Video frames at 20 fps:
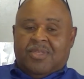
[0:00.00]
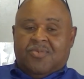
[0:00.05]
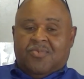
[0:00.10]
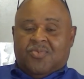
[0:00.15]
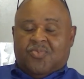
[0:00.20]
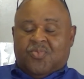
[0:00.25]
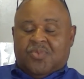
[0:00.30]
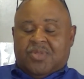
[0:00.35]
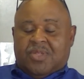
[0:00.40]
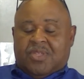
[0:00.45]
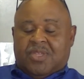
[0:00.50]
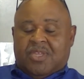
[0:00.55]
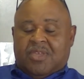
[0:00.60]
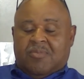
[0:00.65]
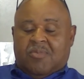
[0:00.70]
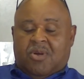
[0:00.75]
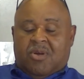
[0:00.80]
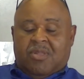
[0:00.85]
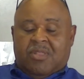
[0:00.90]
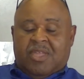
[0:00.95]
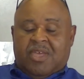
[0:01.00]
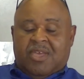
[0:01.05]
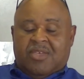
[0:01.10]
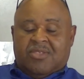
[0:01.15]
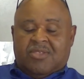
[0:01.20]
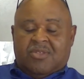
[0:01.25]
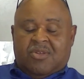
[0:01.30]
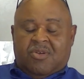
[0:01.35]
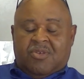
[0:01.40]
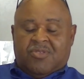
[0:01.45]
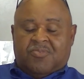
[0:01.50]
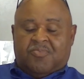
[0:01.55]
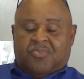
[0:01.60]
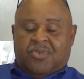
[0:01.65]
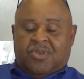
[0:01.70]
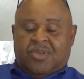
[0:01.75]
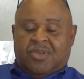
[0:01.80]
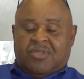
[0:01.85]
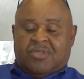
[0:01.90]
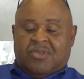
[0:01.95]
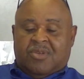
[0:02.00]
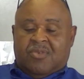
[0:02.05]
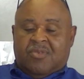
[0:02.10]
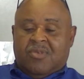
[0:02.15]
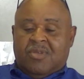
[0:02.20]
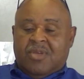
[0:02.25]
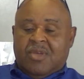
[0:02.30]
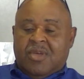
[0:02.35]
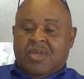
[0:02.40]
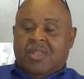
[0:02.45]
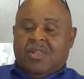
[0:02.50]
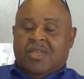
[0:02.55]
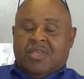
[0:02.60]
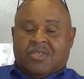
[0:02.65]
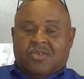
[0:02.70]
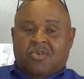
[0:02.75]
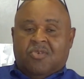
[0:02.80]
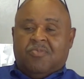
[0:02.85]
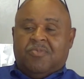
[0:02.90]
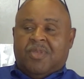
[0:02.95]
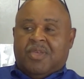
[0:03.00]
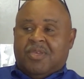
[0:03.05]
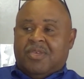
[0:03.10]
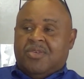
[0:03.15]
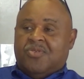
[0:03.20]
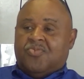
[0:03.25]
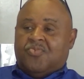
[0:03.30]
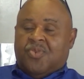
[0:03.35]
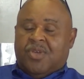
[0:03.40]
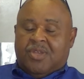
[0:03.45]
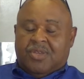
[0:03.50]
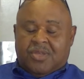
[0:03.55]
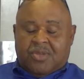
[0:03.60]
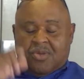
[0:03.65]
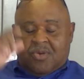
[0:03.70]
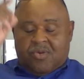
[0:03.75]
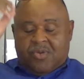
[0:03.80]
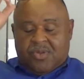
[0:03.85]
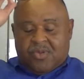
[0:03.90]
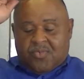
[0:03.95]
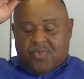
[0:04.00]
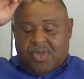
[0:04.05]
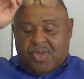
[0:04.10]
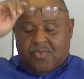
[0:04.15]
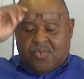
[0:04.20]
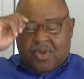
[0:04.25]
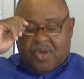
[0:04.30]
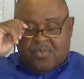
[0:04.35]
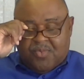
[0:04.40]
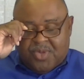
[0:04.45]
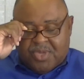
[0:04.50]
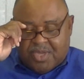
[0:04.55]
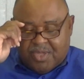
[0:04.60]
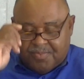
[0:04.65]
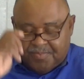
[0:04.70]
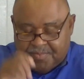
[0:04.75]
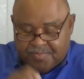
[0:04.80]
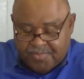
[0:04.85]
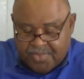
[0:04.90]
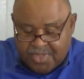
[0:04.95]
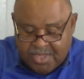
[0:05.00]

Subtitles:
He was with the team all last year, all spring. So let's hope that he's ready to go in a way where we can.